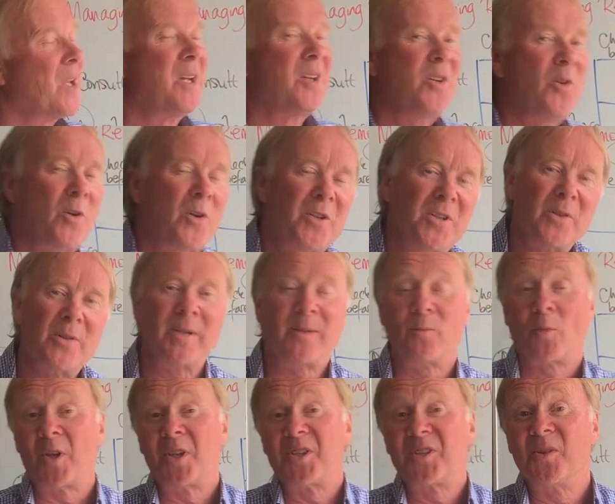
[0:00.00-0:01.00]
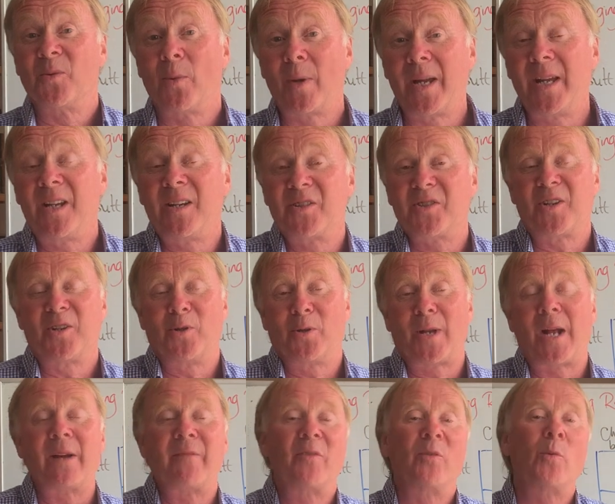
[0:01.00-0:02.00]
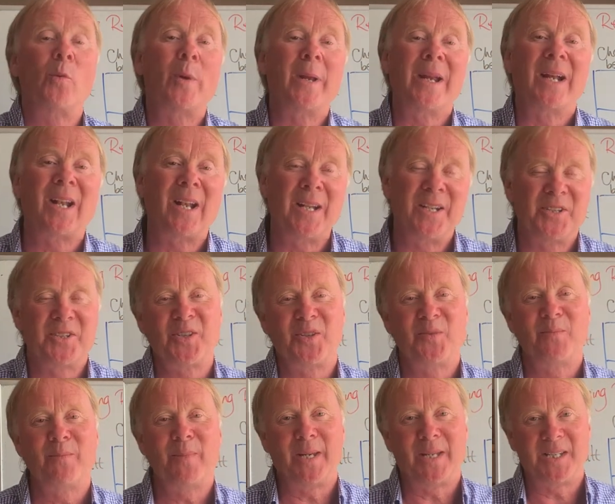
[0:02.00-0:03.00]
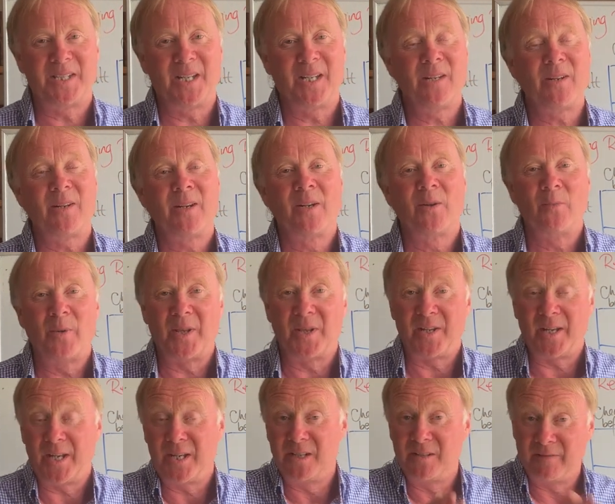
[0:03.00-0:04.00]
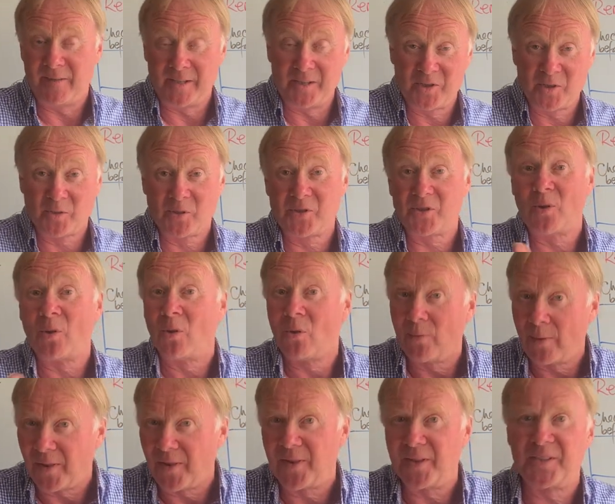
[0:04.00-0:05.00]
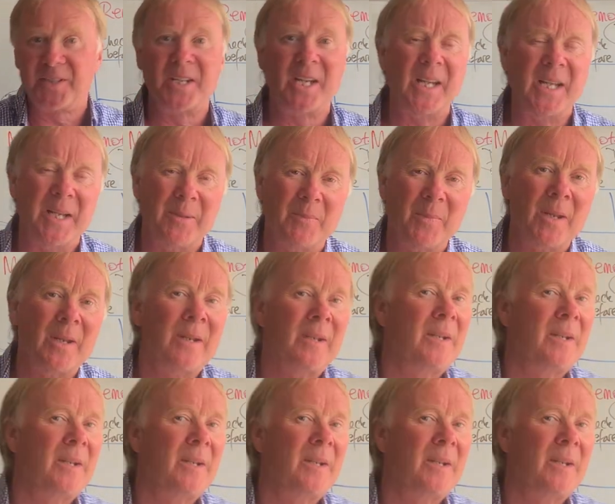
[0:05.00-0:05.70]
you could do it once a week, so you could have a weekly Zoom meeting with individuals or with the team,